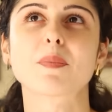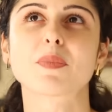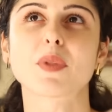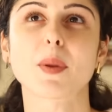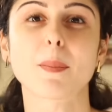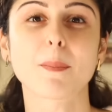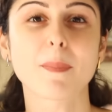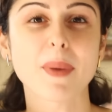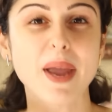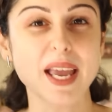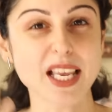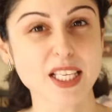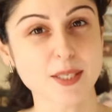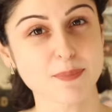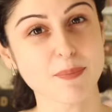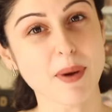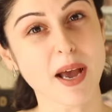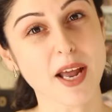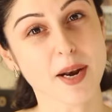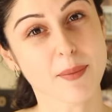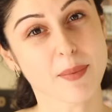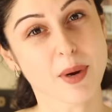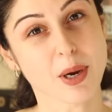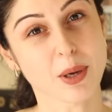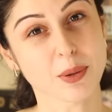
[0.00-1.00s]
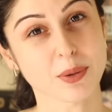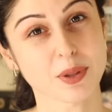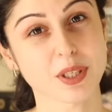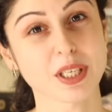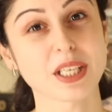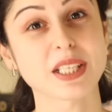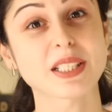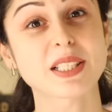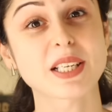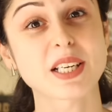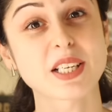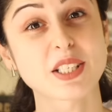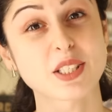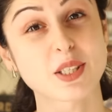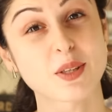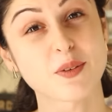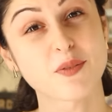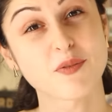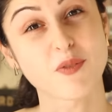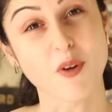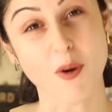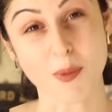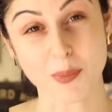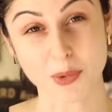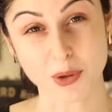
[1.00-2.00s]
the best part about these is the
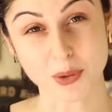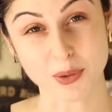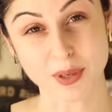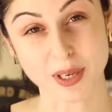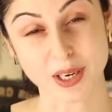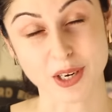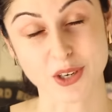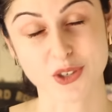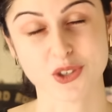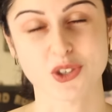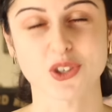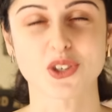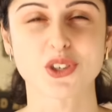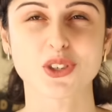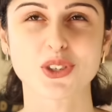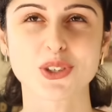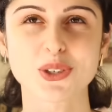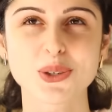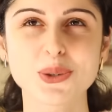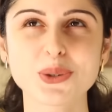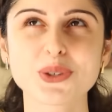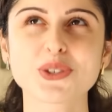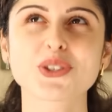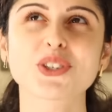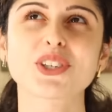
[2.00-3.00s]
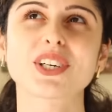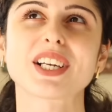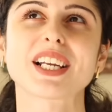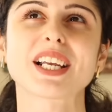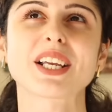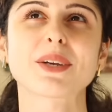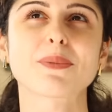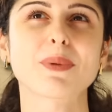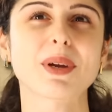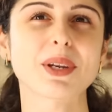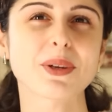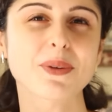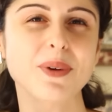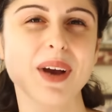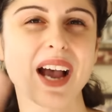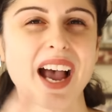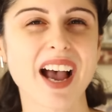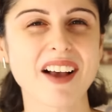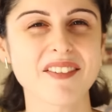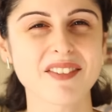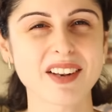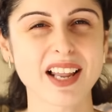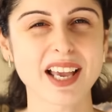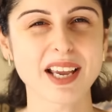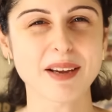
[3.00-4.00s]
formulation. Usually, when you
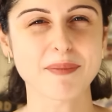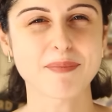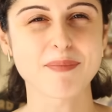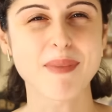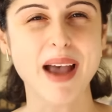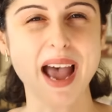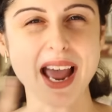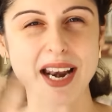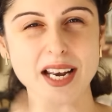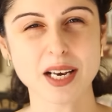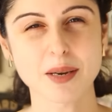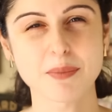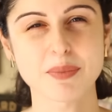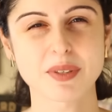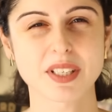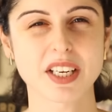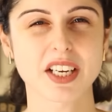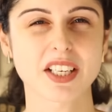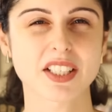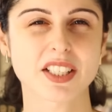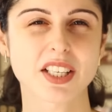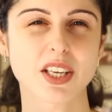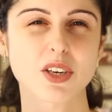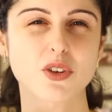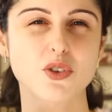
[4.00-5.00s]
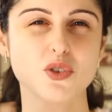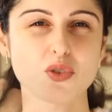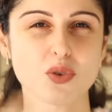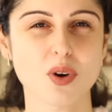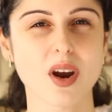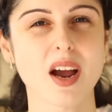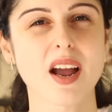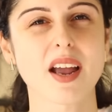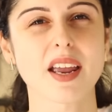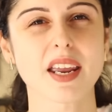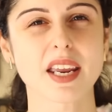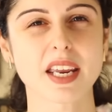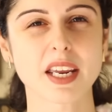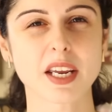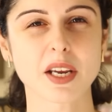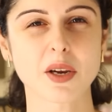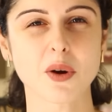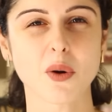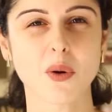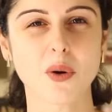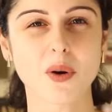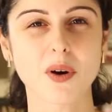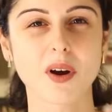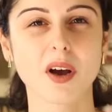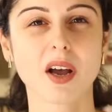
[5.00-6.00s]
have like matte lipsticks, they're
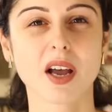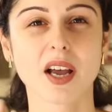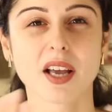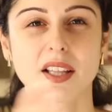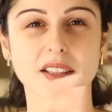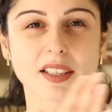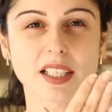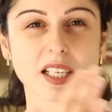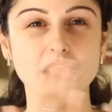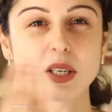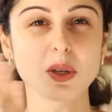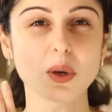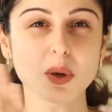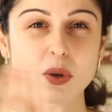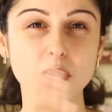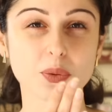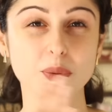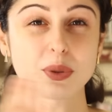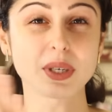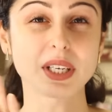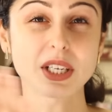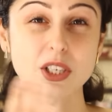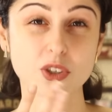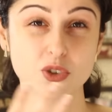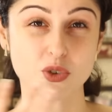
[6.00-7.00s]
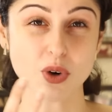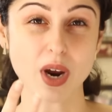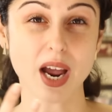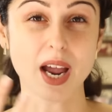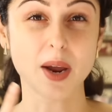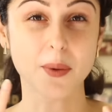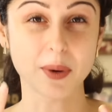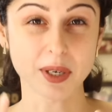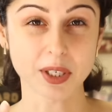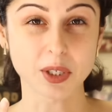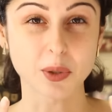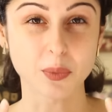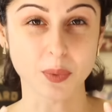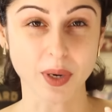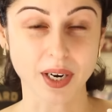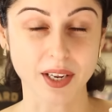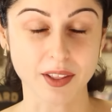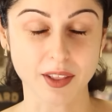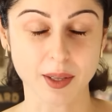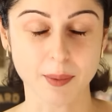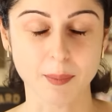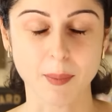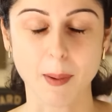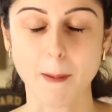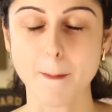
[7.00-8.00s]
drying or they look really dry when you wear
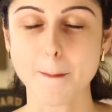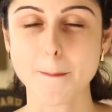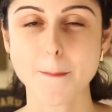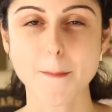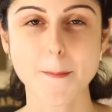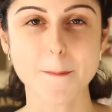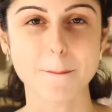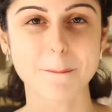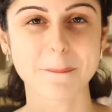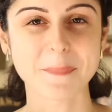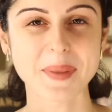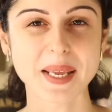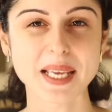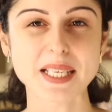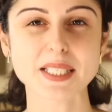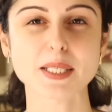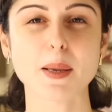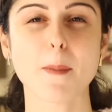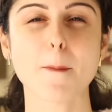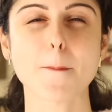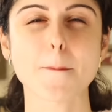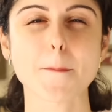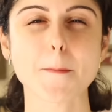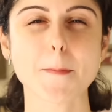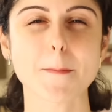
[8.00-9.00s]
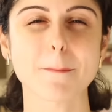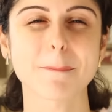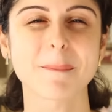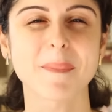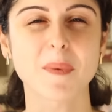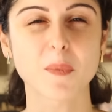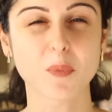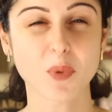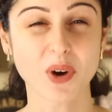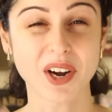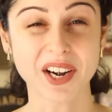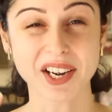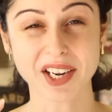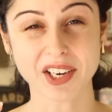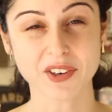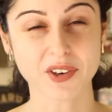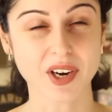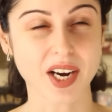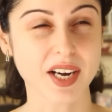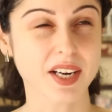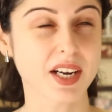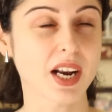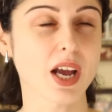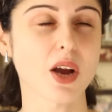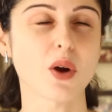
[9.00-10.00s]
them. This, wearing it
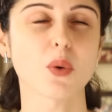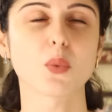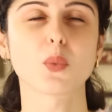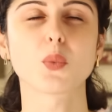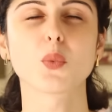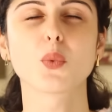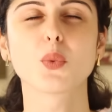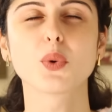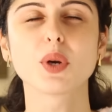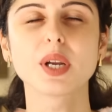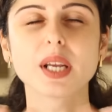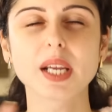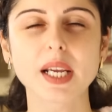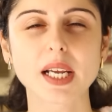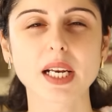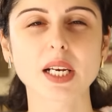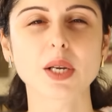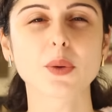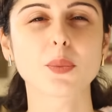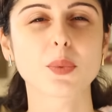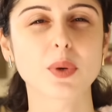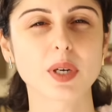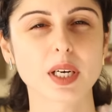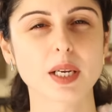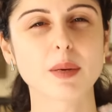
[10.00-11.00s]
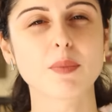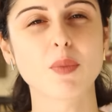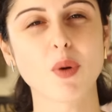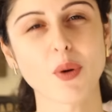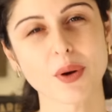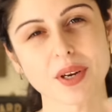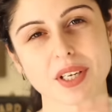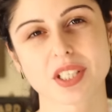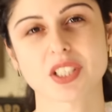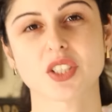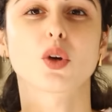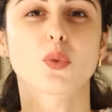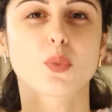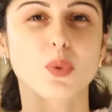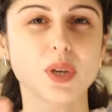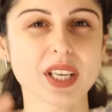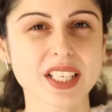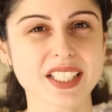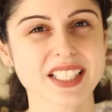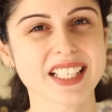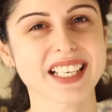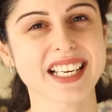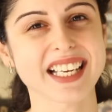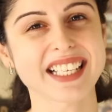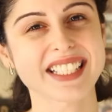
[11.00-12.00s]
right now, really, really moist. The
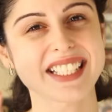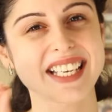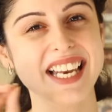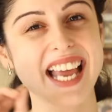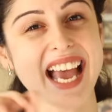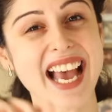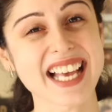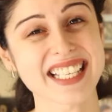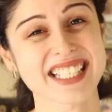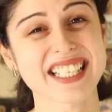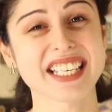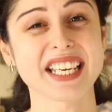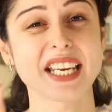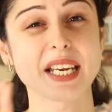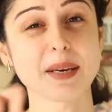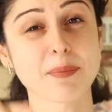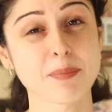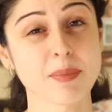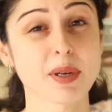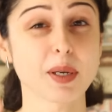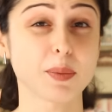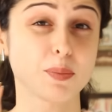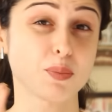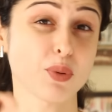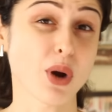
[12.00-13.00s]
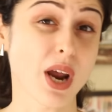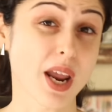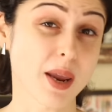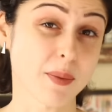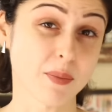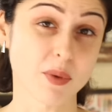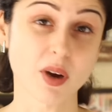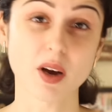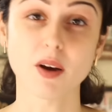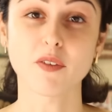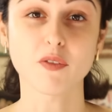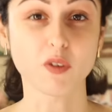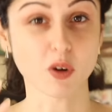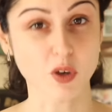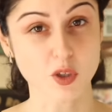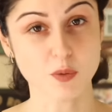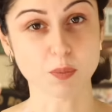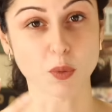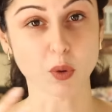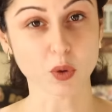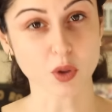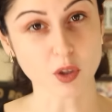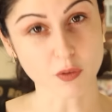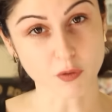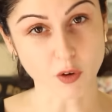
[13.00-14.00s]
reason is it has an inbuilt primer. Of course,
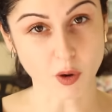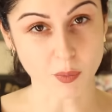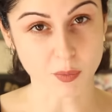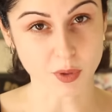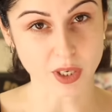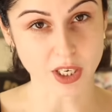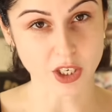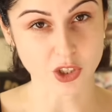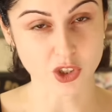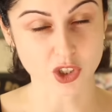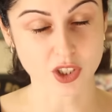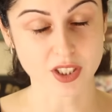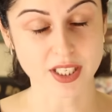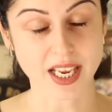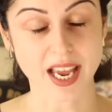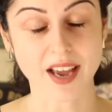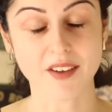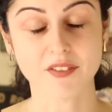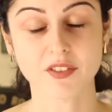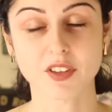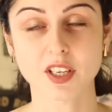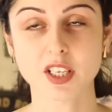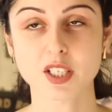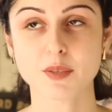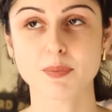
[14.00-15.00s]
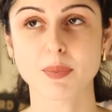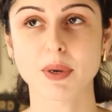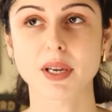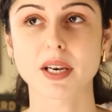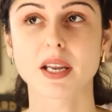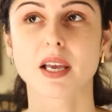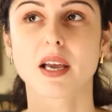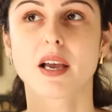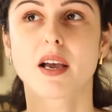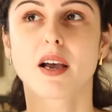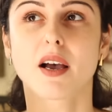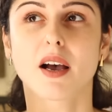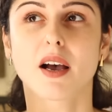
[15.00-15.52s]
both the formulations have this, but